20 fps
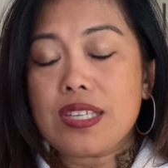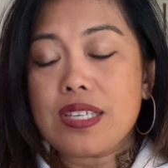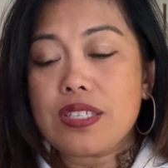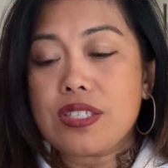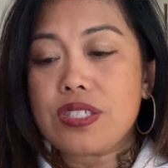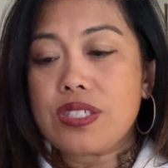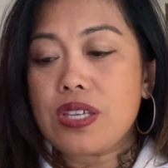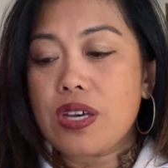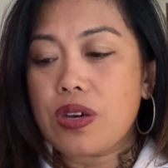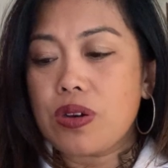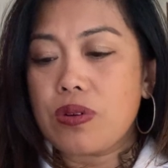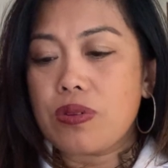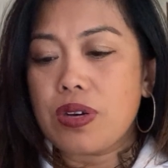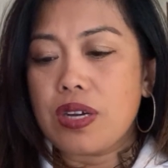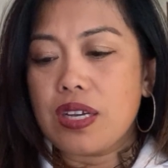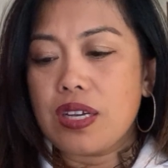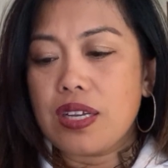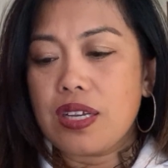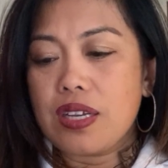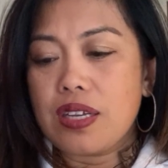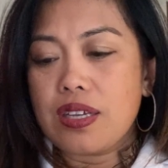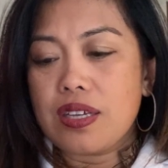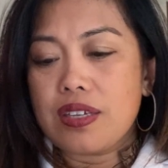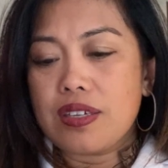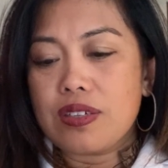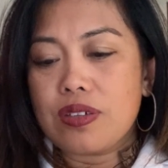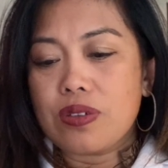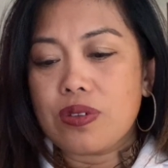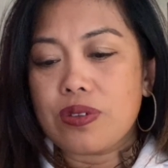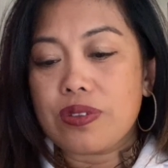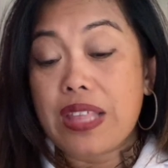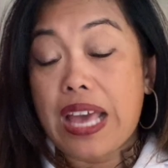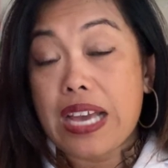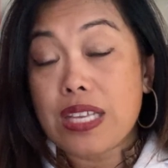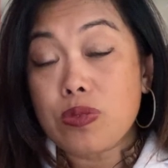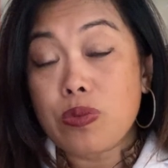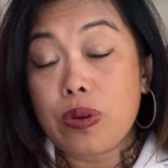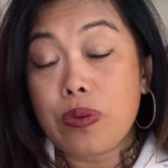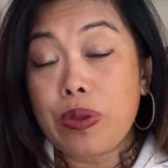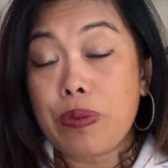So
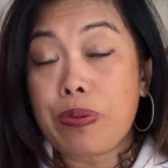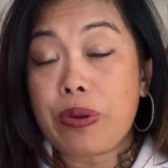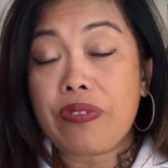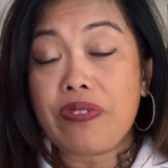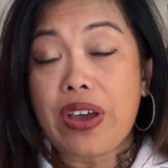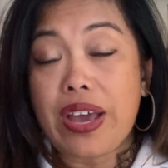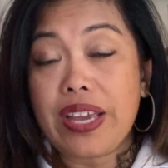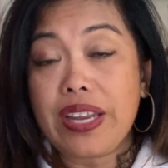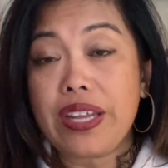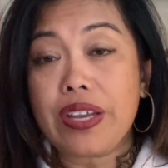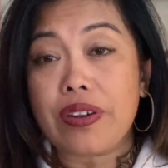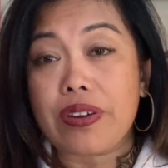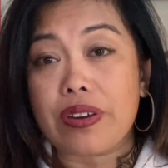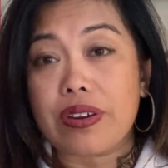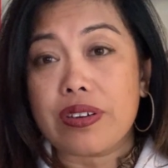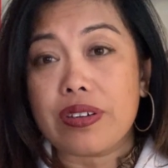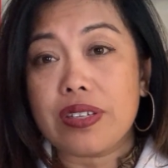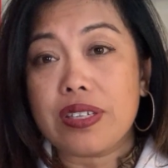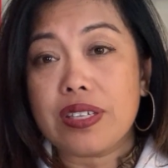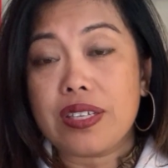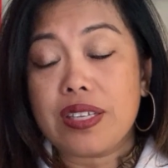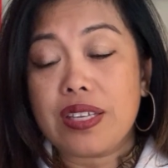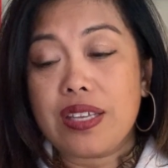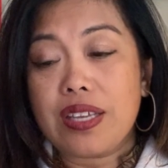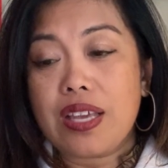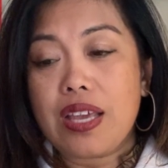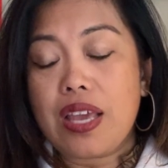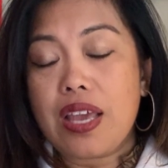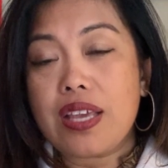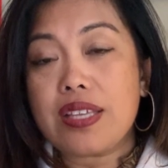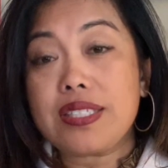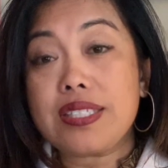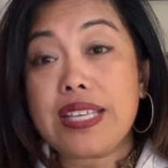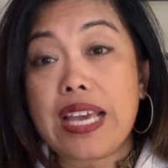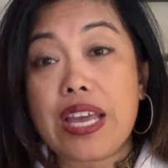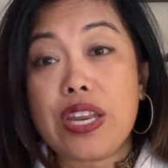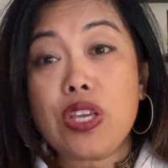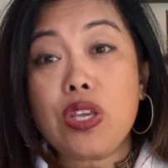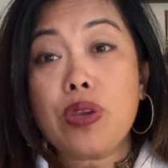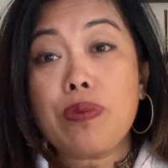that's what we provide here, is
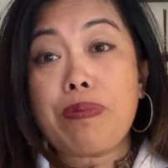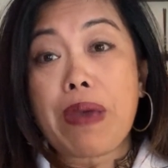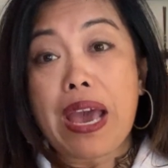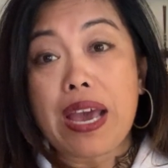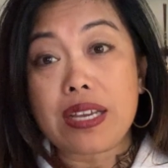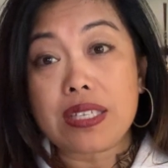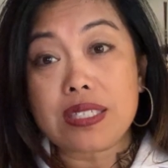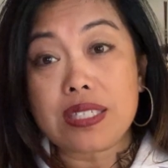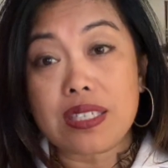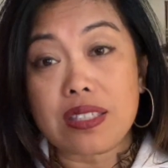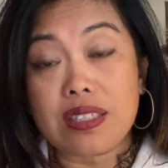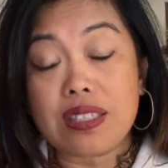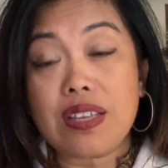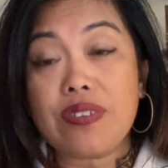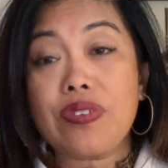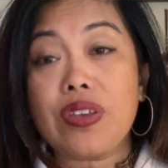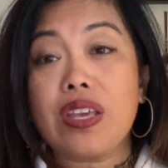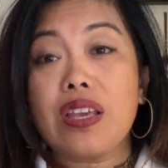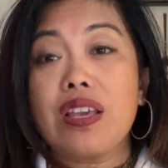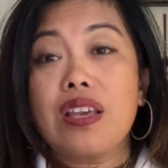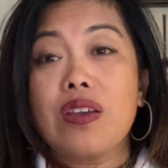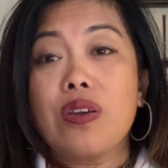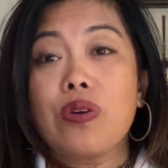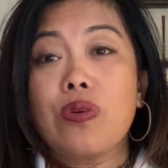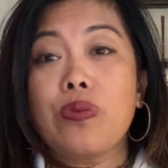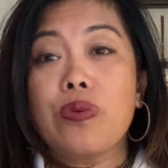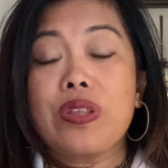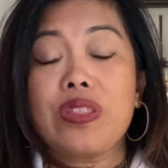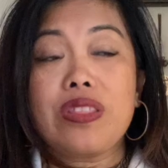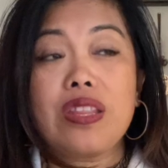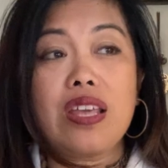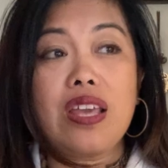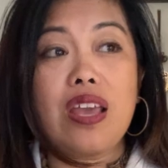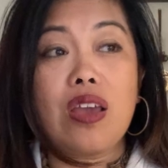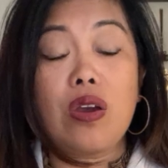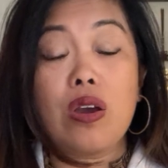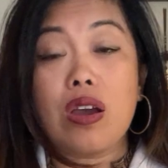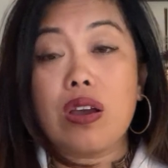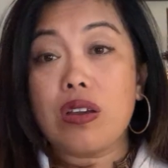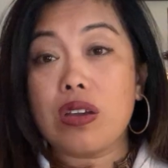getting you back to living with,
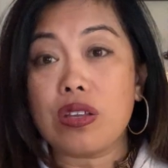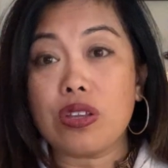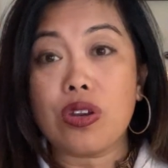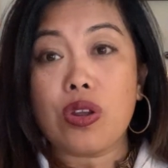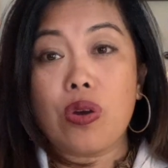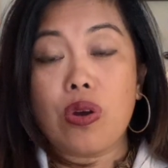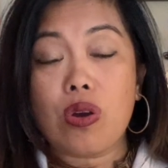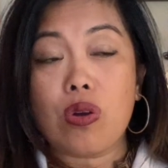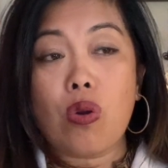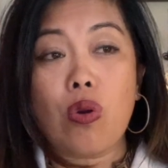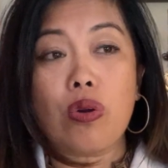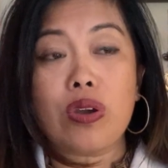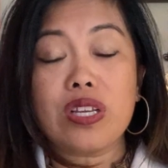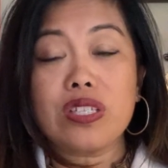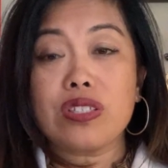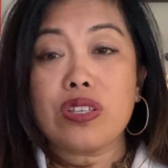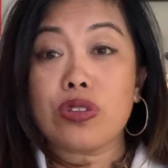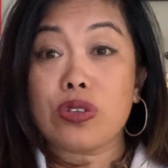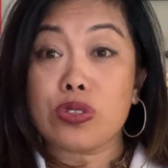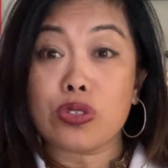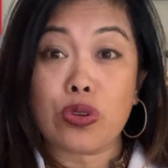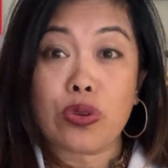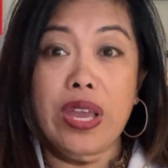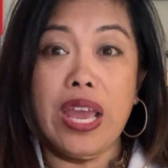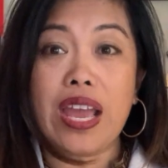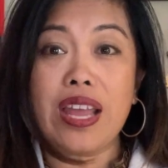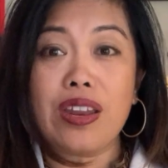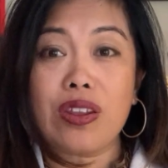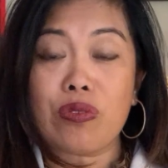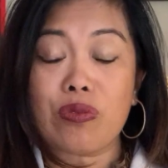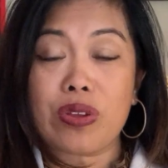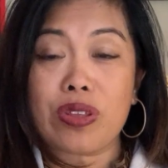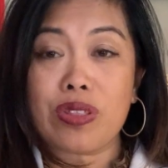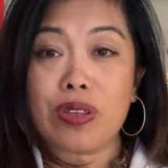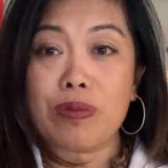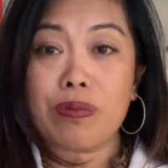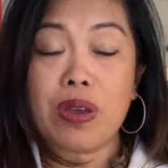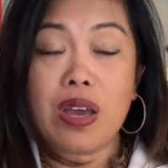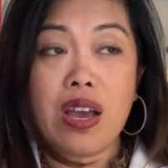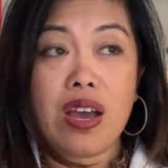according to the circadian
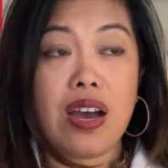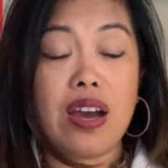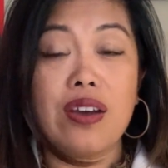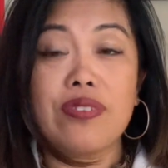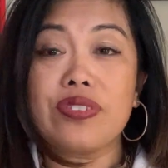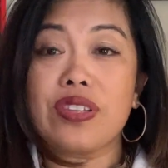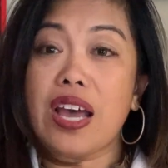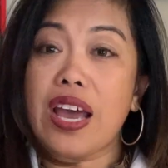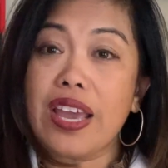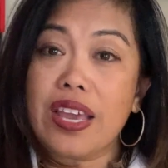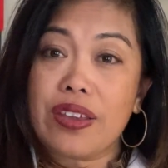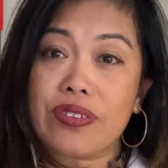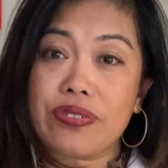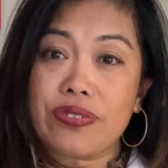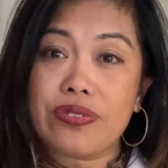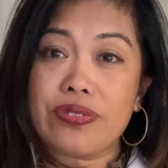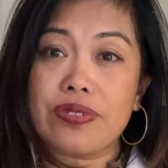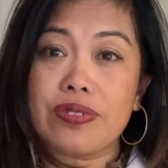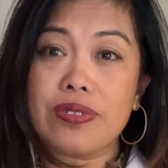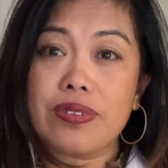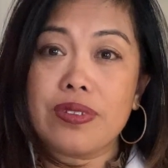rhythm of life.